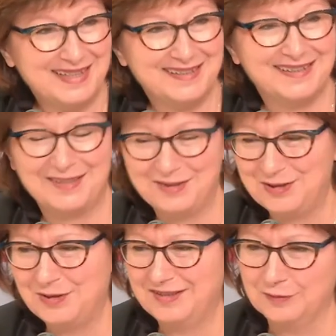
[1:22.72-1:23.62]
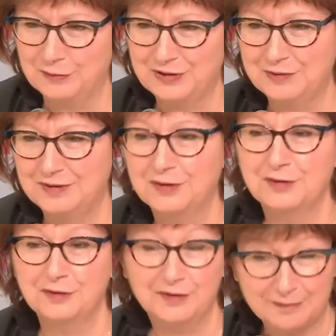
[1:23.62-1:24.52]
and sure. as you know, it's also an
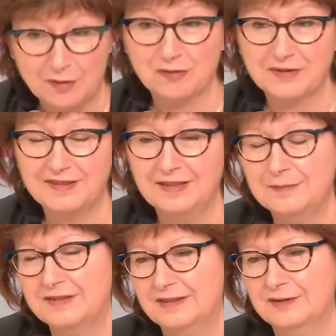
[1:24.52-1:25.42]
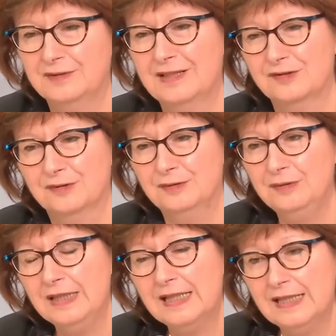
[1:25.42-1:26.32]
internal democracy, Amnesty
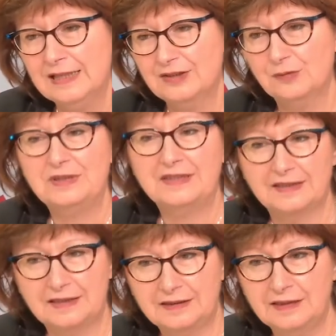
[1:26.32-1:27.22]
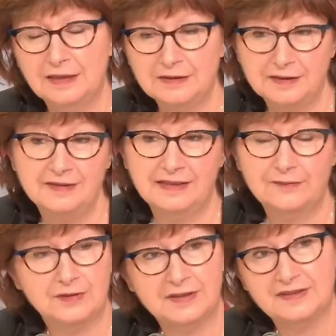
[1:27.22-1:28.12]
International. So we decided in
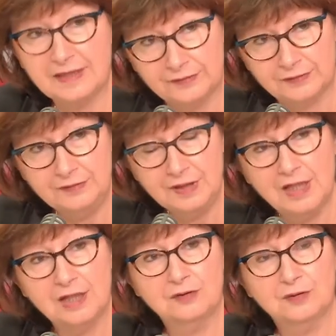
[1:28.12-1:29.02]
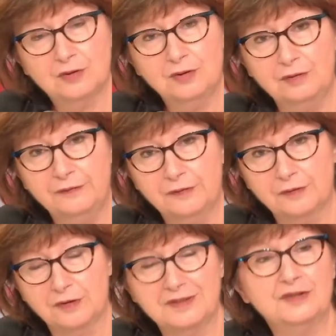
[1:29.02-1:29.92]
1977 to call
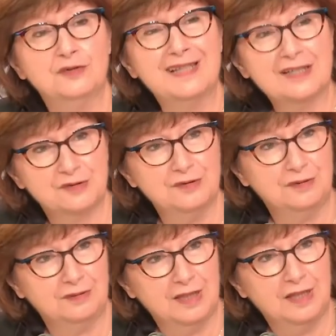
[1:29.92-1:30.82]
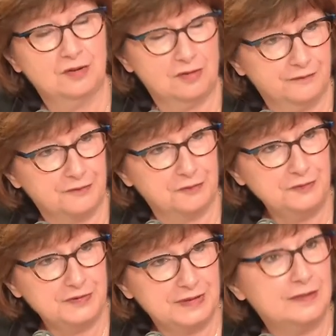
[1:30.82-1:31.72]
for an international
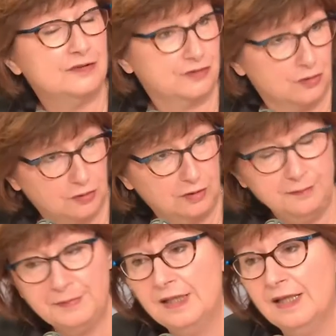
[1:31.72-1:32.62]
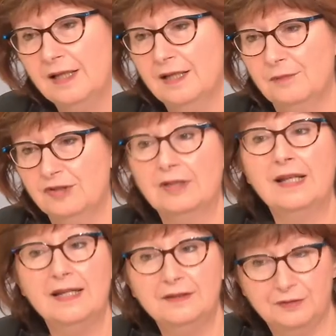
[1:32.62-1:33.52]
conference in Stockholm, which
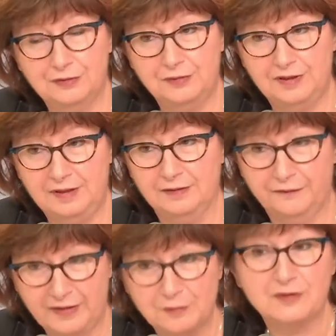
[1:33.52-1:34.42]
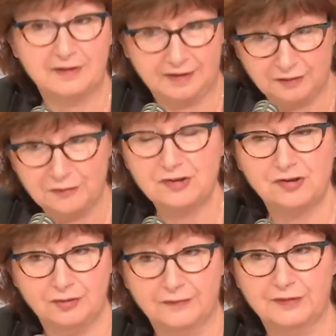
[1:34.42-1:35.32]
led to the famous Declaration of